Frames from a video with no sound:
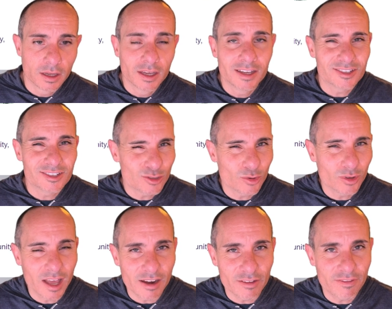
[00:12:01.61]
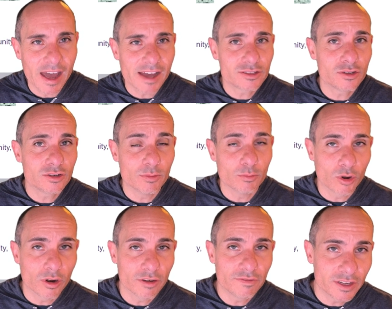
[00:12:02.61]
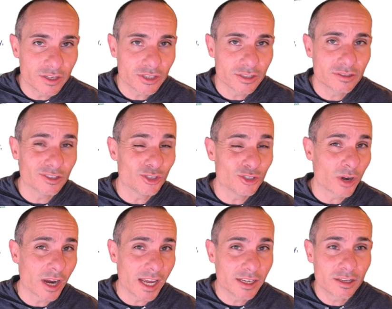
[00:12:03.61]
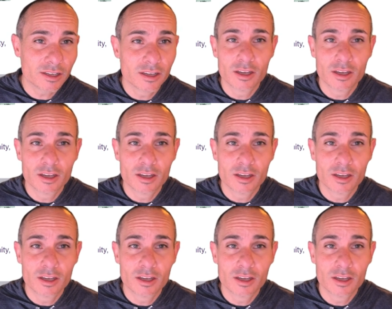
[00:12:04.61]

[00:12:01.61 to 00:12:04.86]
It's also a lot faster and more efficient to train,